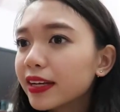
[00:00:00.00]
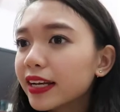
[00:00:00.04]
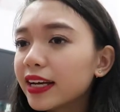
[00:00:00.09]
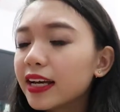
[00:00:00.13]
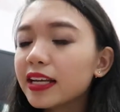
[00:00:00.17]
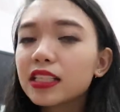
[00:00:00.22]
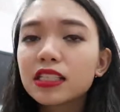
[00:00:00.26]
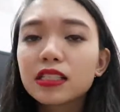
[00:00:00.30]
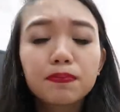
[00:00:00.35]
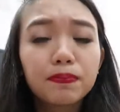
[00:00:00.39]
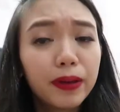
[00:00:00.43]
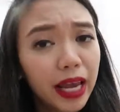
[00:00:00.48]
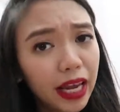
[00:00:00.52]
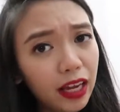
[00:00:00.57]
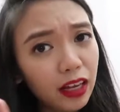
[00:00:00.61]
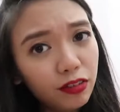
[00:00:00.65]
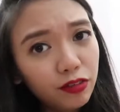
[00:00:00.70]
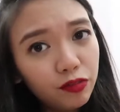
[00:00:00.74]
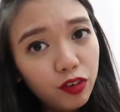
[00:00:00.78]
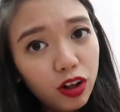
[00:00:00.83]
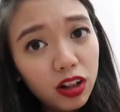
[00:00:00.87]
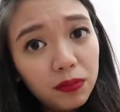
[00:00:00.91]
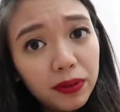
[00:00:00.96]
It's
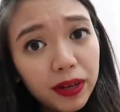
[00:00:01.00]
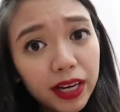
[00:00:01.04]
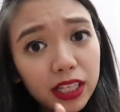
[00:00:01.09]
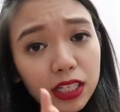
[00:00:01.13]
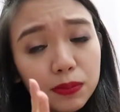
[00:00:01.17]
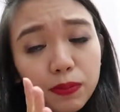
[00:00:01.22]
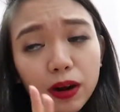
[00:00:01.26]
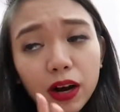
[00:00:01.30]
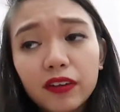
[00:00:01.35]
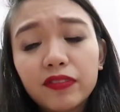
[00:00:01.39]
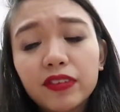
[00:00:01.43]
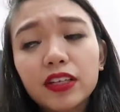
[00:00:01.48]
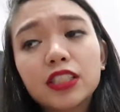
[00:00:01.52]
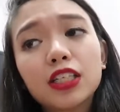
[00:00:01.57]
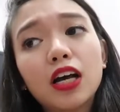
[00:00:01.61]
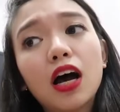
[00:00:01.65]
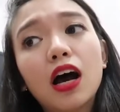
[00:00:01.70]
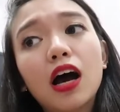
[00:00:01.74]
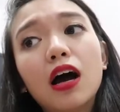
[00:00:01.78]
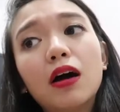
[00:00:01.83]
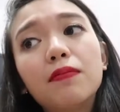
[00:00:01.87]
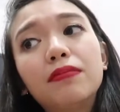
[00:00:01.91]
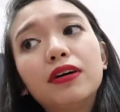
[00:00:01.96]
painful, but it's part of the
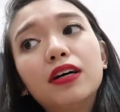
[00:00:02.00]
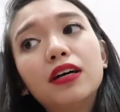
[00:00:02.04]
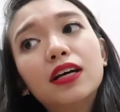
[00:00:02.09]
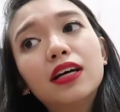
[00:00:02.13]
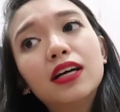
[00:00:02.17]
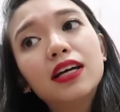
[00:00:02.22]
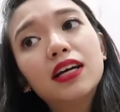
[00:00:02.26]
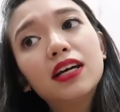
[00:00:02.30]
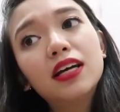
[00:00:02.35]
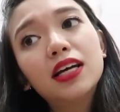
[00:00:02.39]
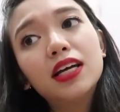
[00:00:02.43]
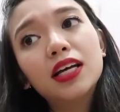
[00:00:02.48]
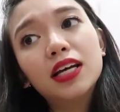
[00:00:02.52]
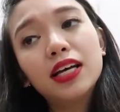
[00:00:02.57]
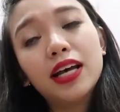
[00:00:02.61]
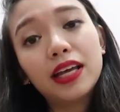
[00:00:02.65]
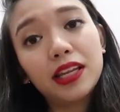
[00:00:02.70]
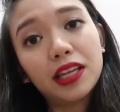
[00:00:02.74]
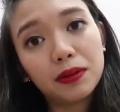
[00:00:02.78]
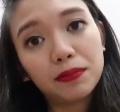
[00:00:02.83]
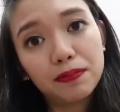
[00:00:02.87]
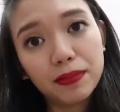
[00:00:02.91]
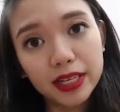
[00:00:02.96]
job
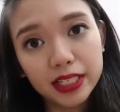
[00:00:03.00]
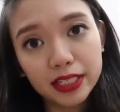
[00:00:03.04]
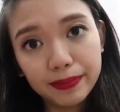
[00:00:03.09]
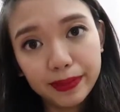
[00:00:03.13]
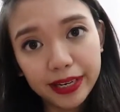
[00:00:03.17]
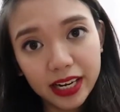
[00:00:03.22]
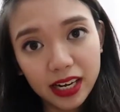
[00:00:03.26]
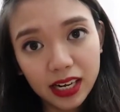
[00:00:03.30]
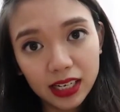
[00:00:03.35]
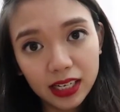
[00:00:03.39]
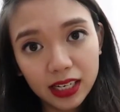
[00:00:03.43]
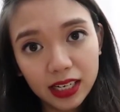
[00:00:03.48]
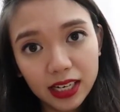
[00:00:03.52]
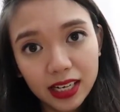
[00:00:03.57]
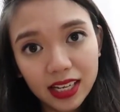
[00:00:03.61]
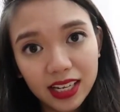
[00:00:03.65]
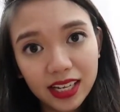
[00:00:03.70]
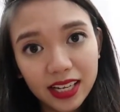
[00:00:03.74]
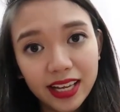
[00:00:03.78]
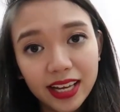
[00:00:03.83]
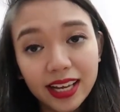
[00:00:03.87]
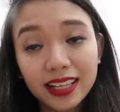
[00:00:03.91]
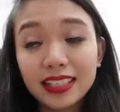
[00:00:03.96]
and it must be done.
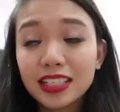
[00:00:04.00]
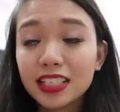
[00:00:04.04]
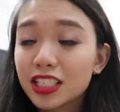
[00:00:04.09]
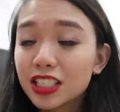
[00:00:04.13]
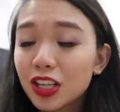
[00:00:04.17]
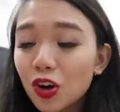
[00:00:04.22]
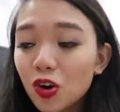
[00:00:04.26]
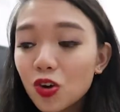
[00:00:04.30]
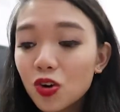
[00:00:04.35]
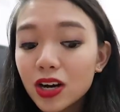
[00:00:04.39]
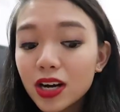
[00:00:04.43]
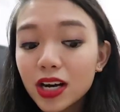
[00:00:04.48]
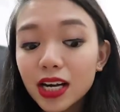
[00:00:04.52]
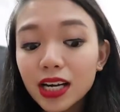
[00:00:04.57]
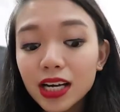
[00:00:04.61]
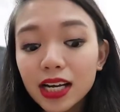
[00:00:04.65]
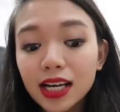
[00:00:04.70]
And so,